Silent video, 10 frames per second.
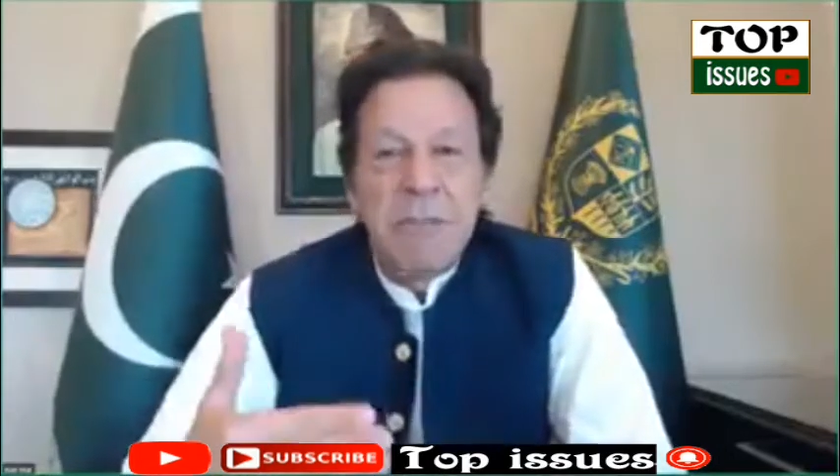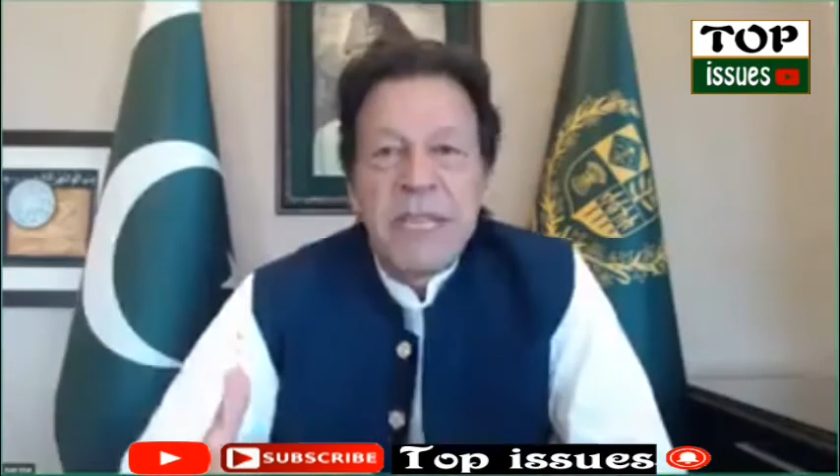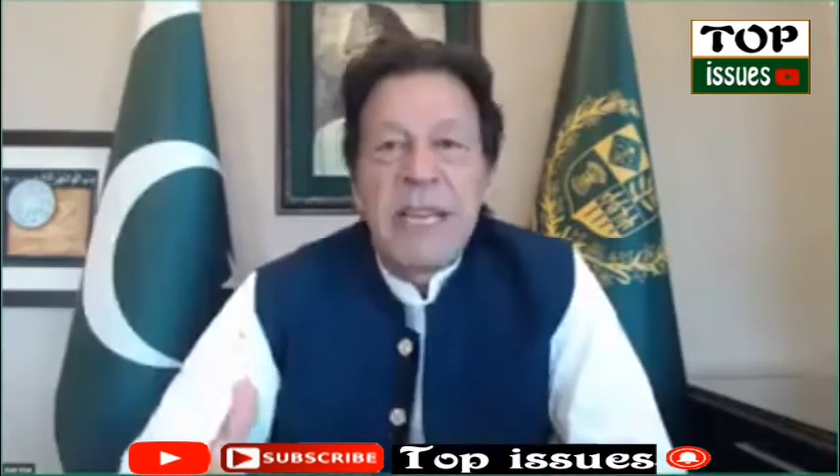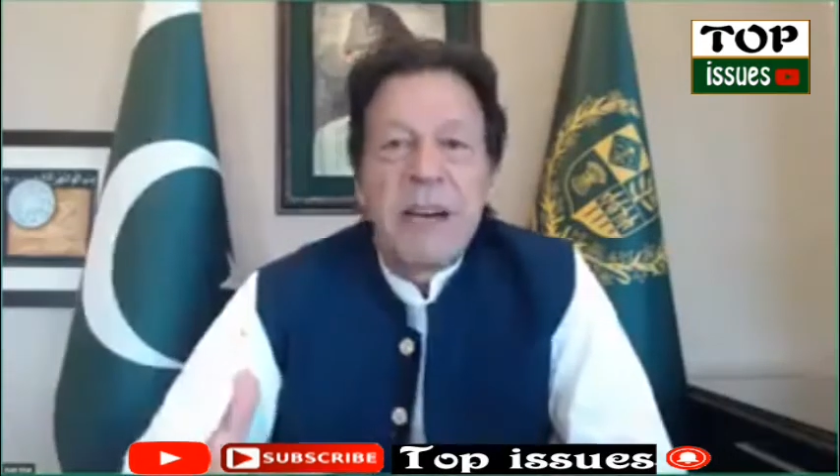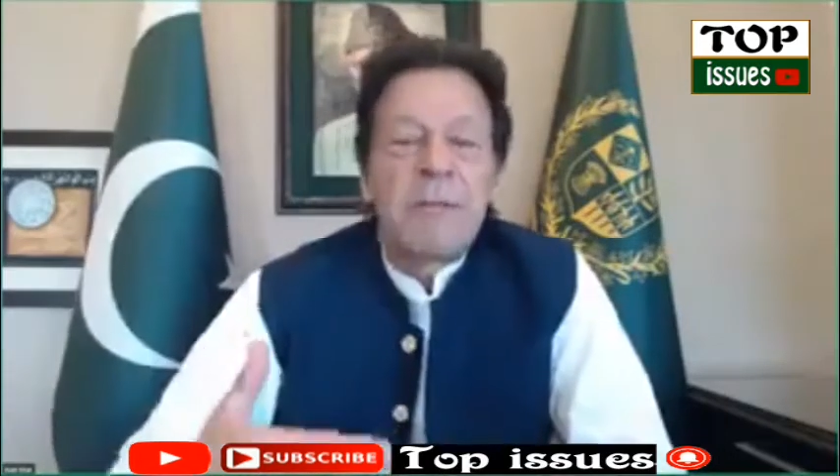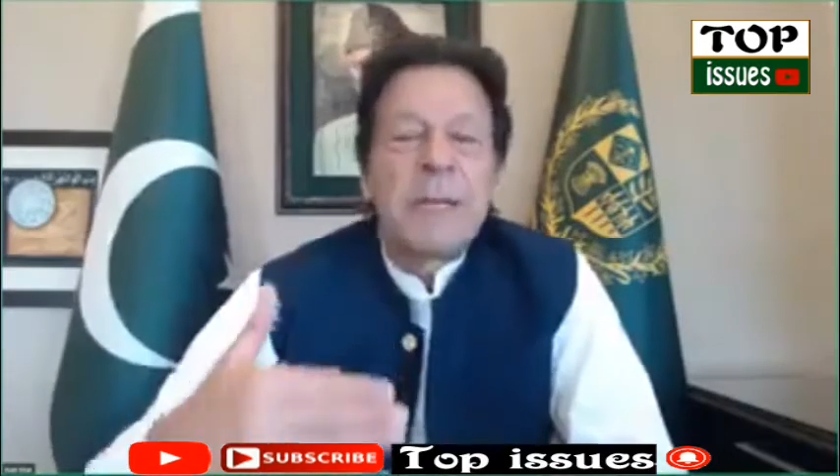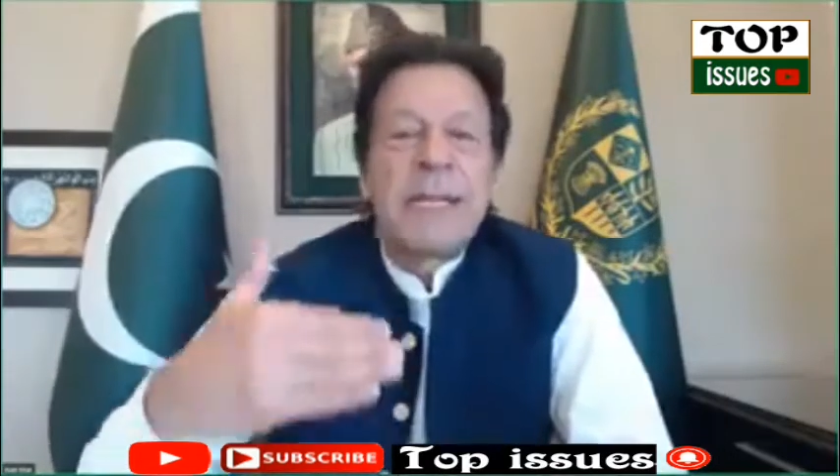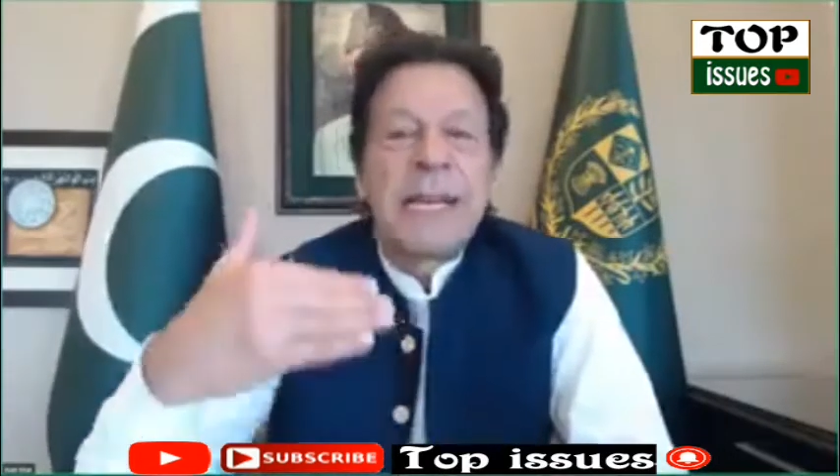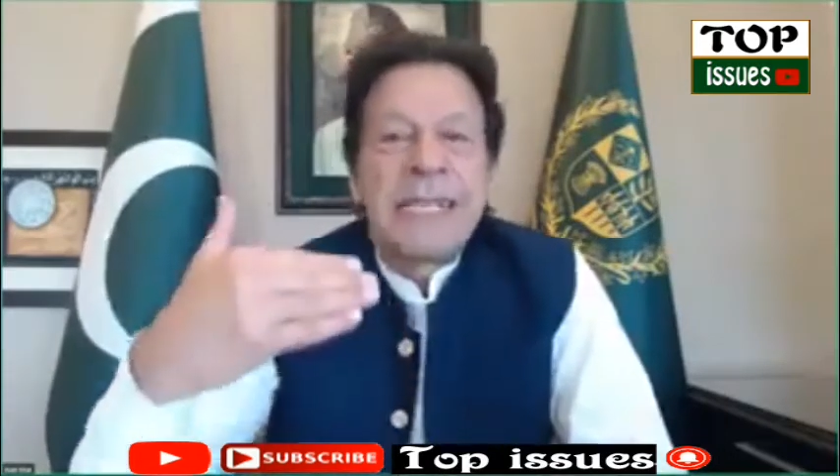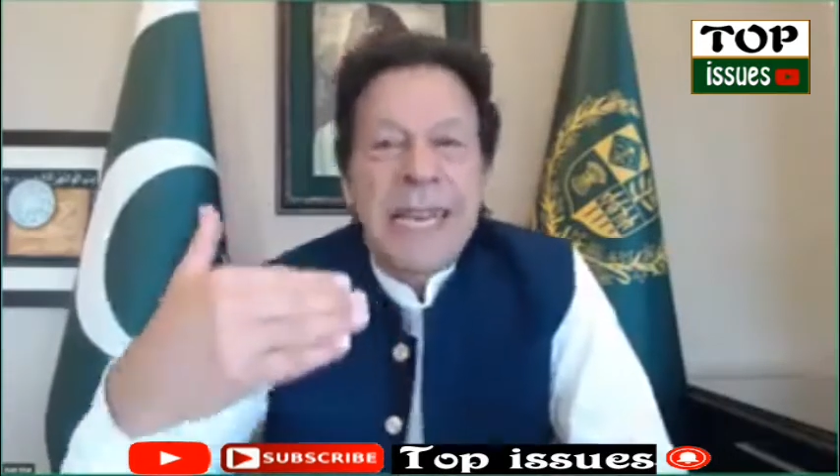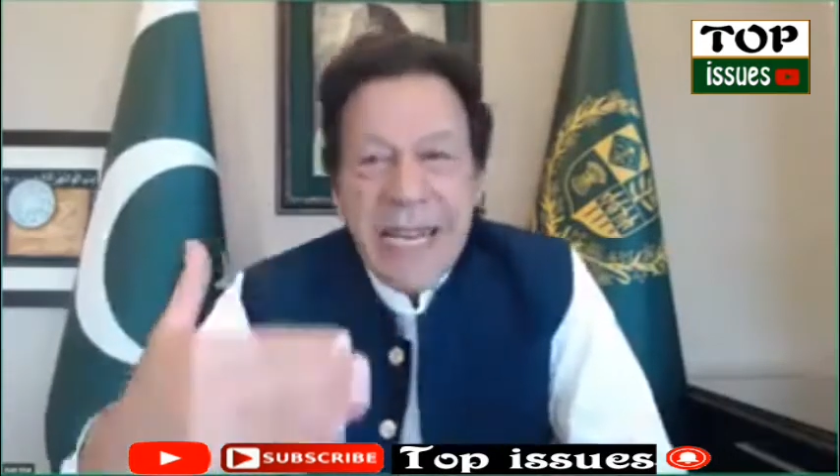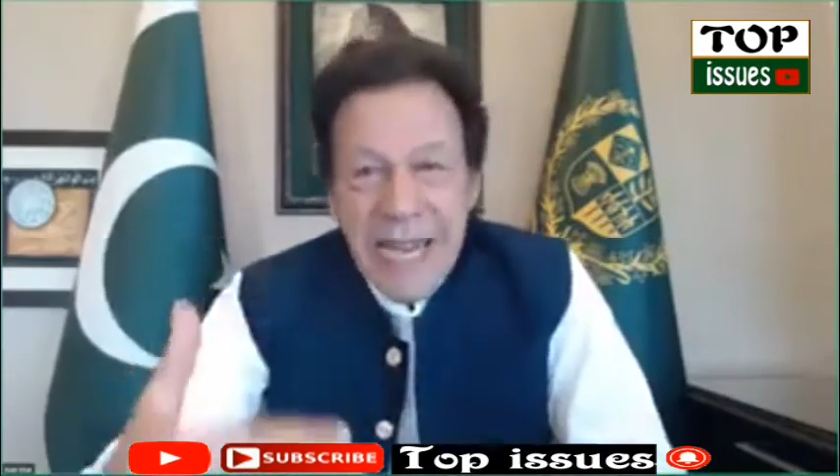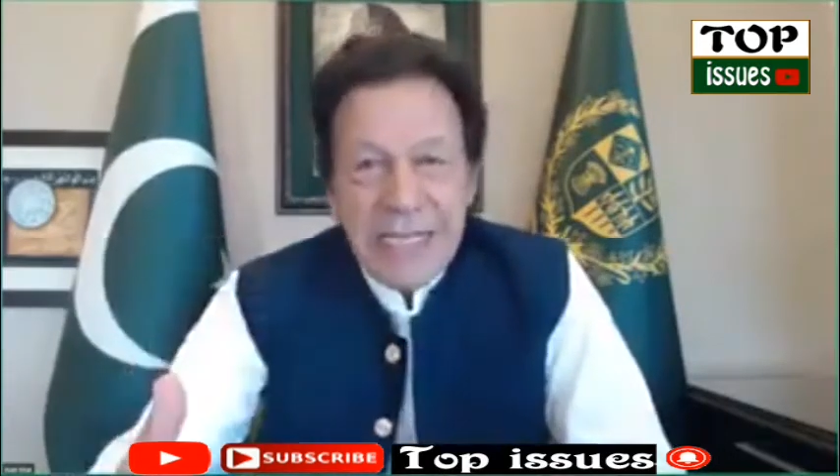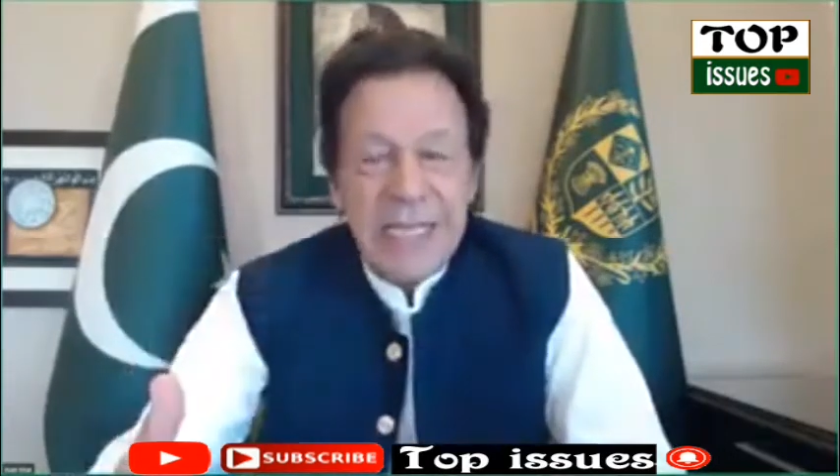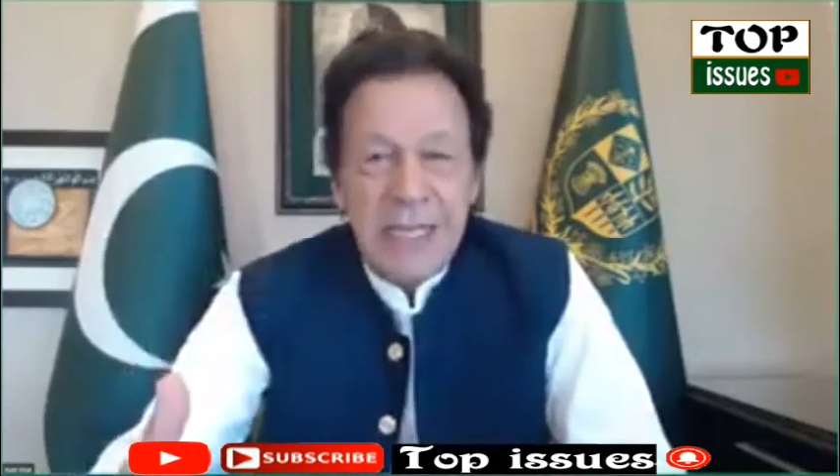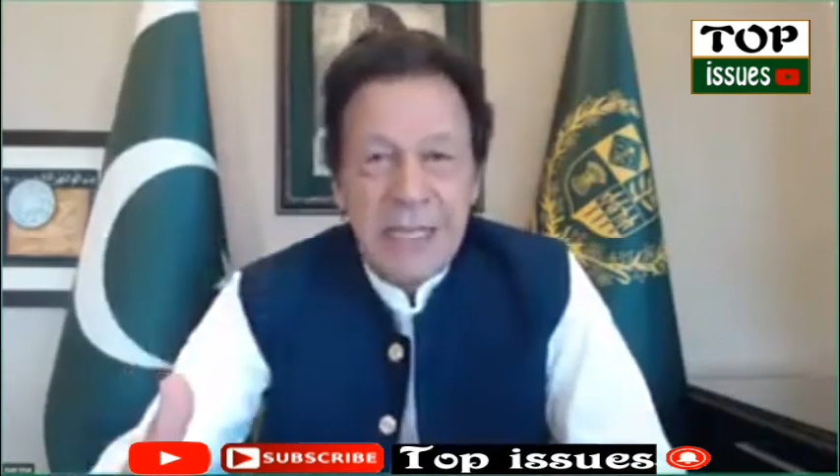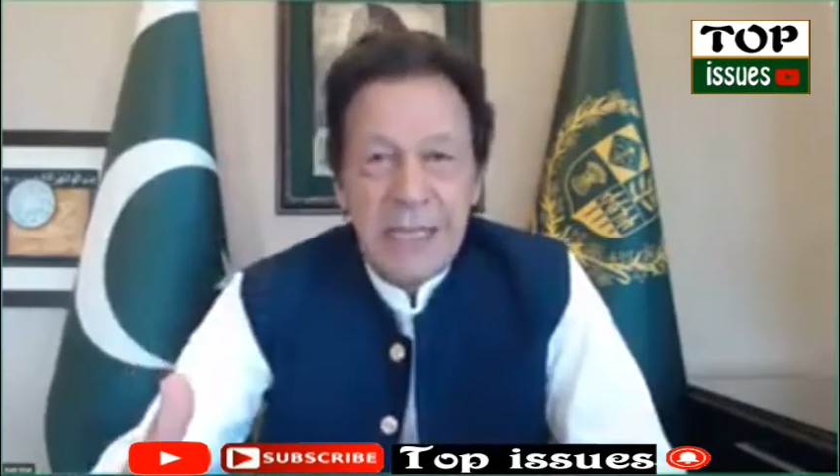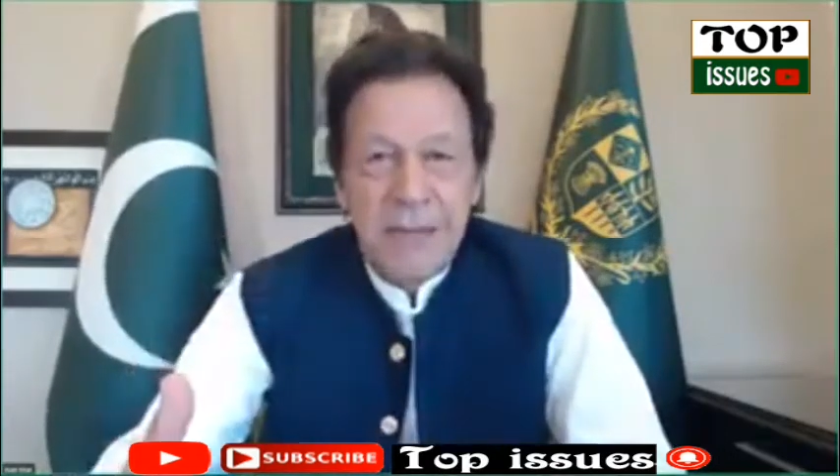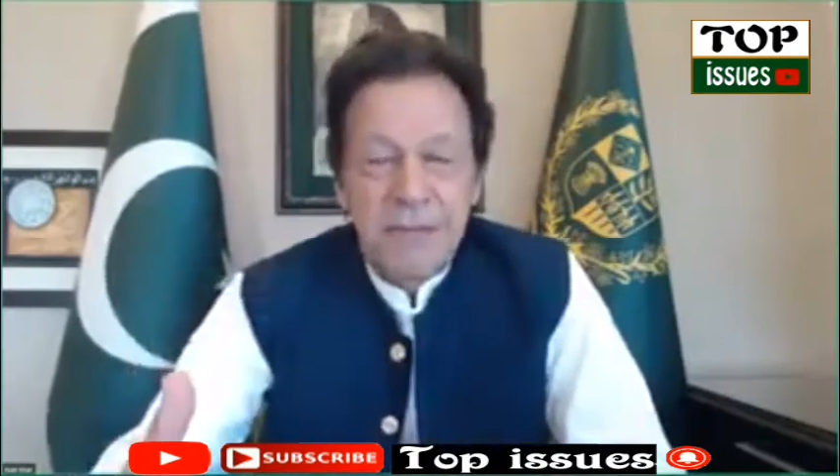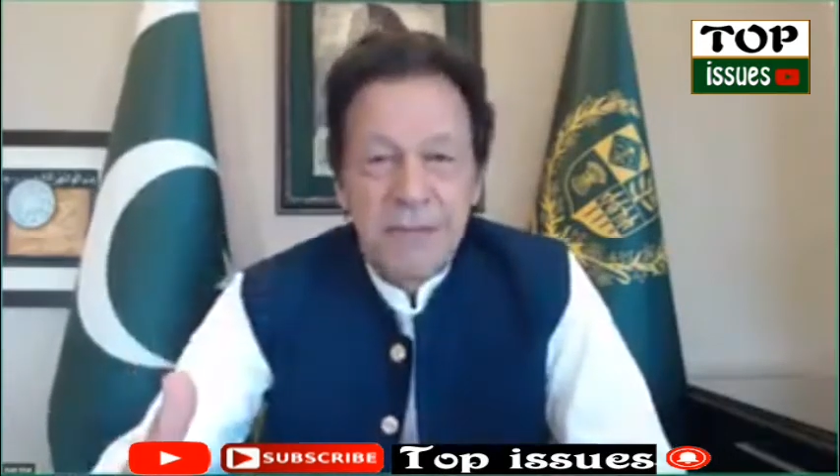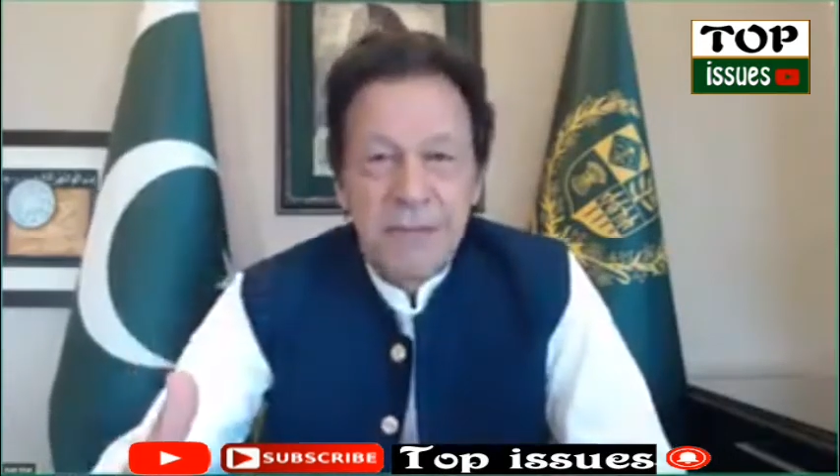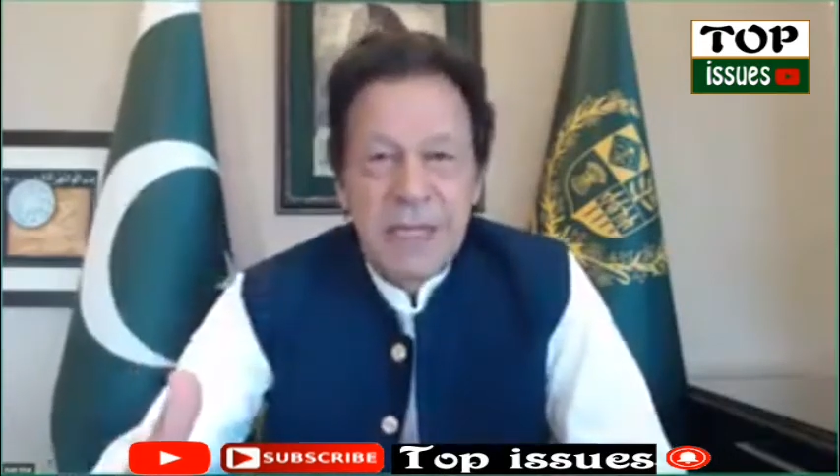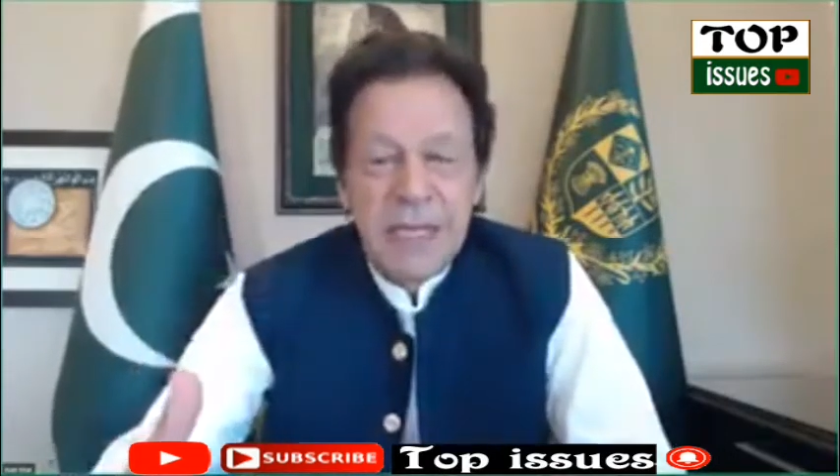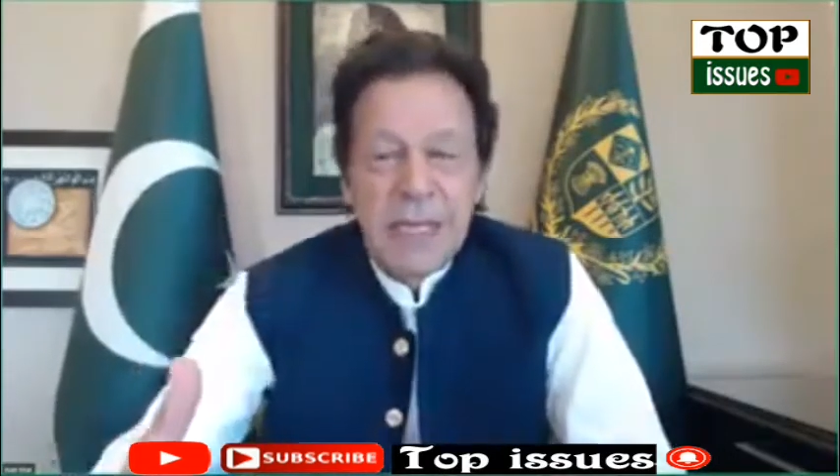The BJP government has annexed it.